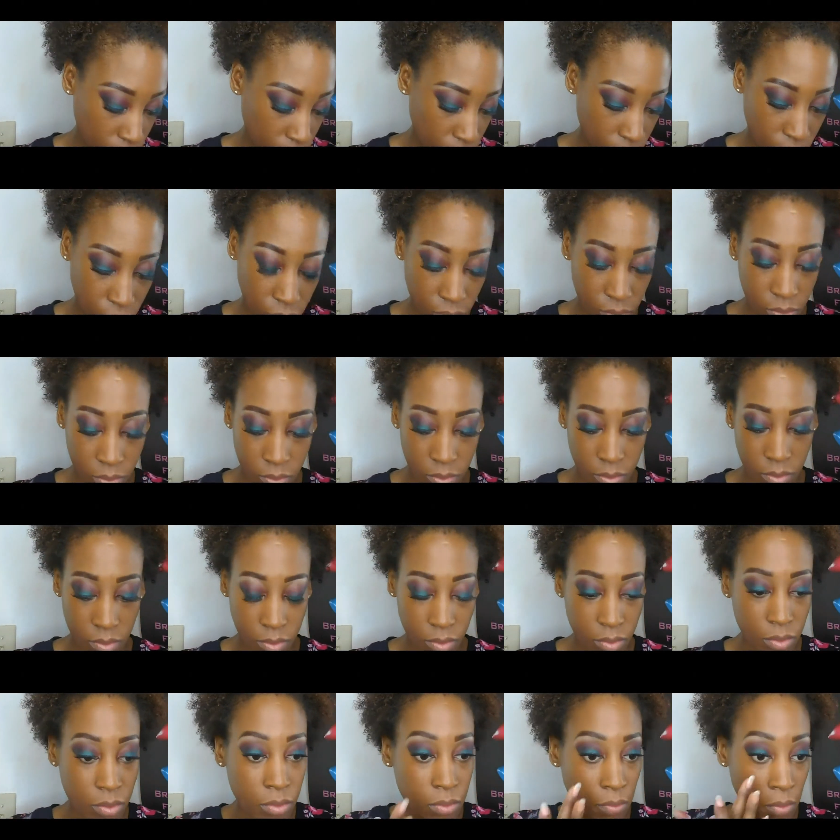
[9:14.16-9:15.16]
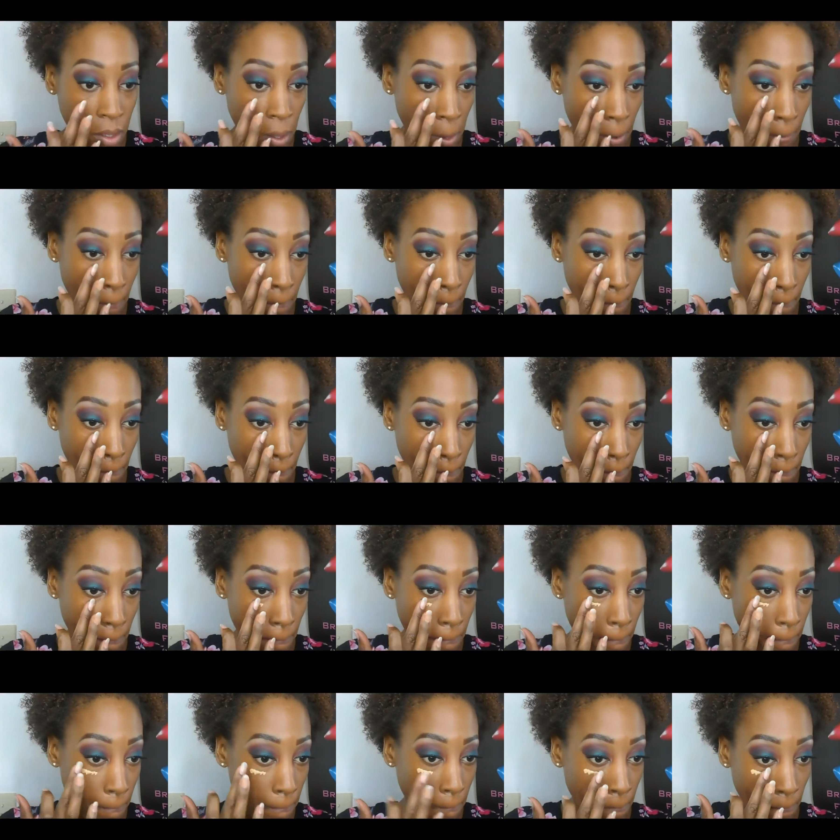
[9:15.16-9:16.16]
go back to using the Beauty
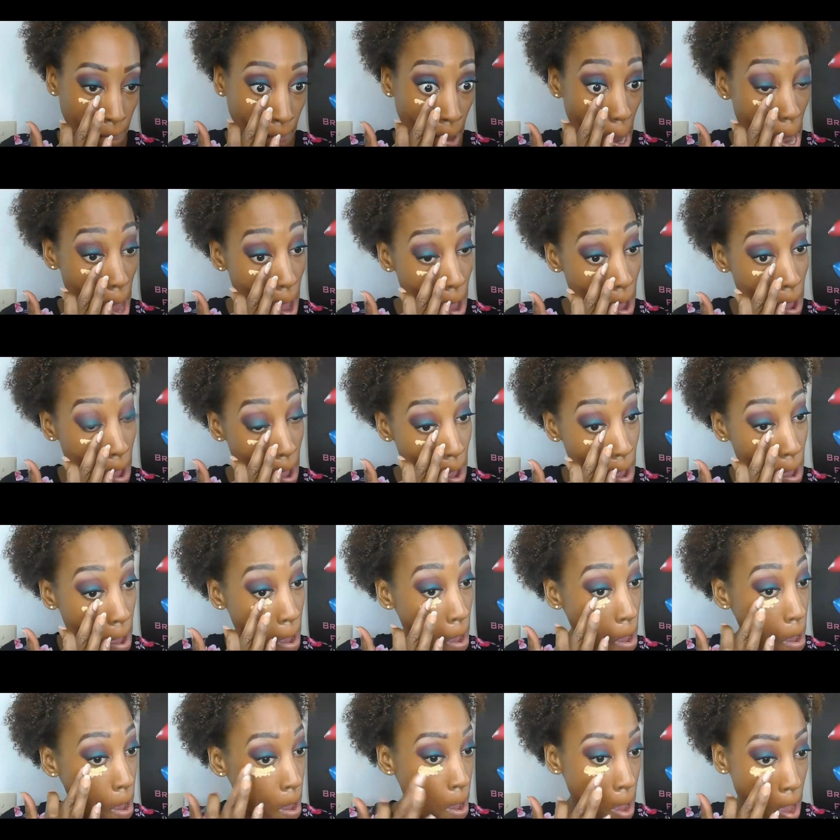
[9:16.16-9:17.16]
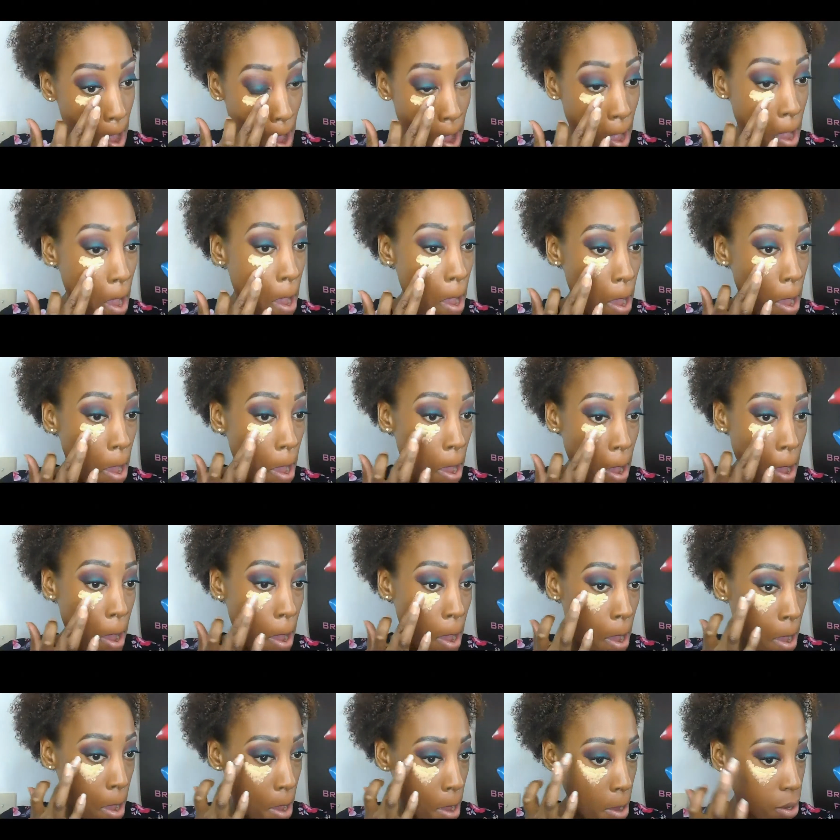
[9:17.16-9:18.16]
Blender. And also, I'm
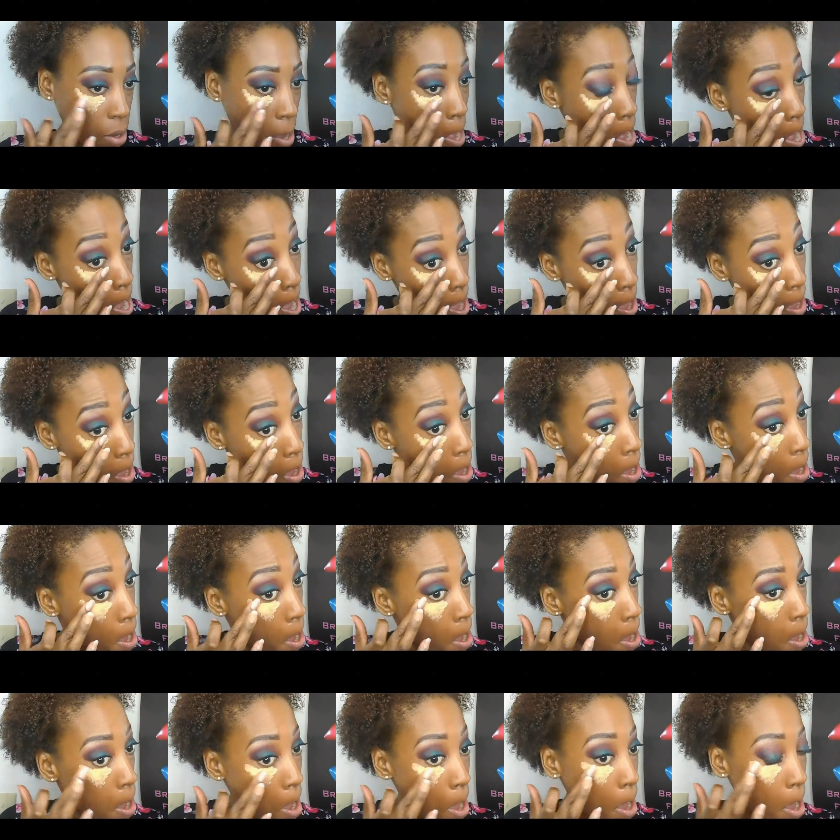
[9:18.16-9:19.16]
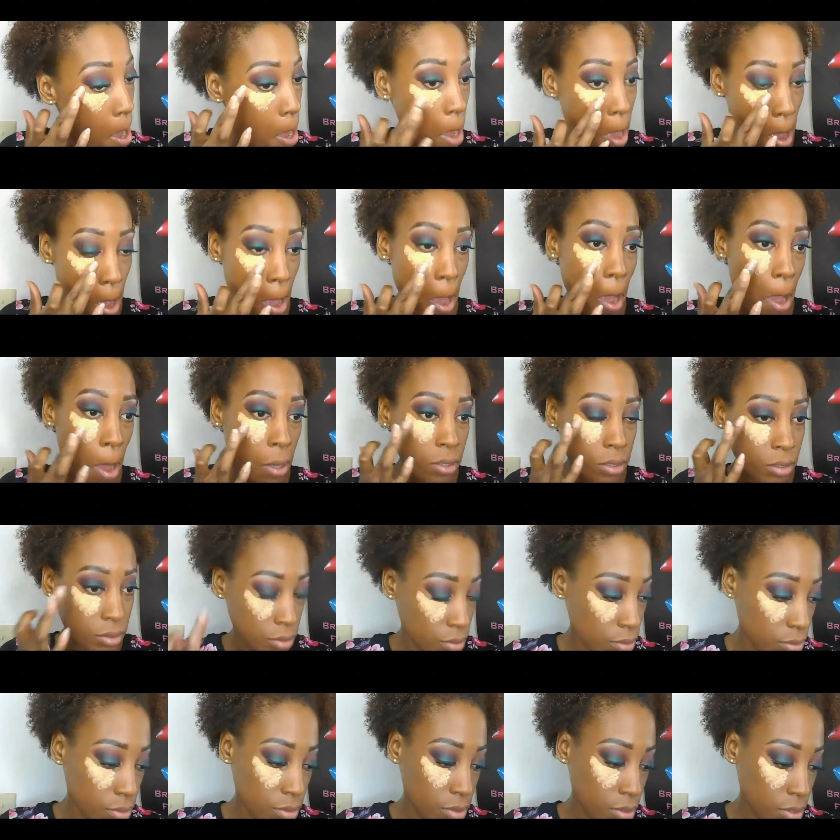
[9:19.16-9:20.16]
also trying out for the first time the
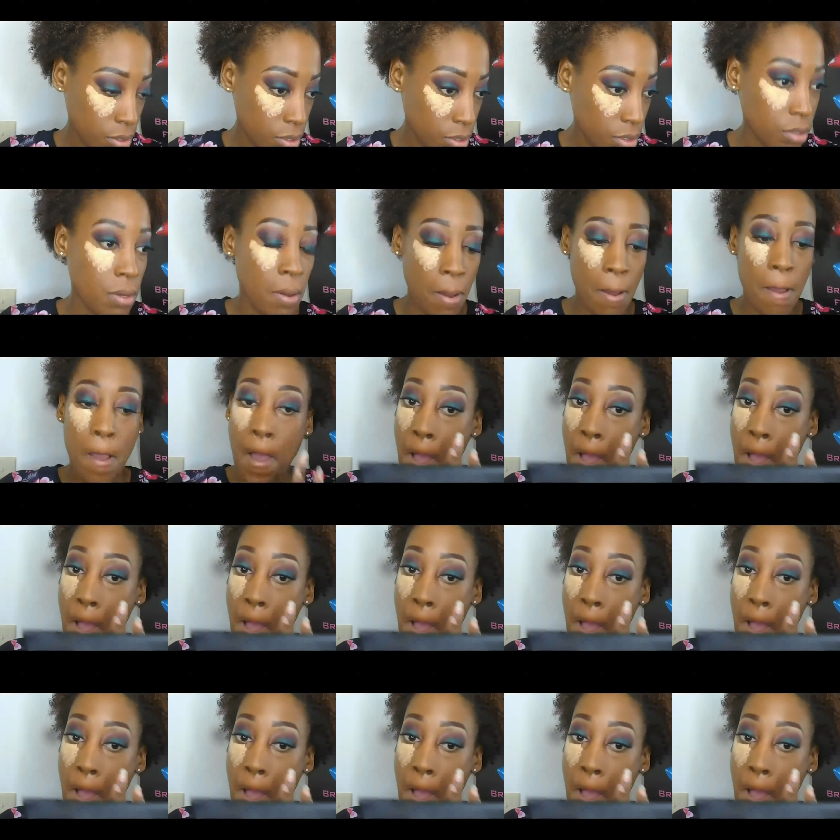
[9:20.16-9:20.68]
Maybelline Master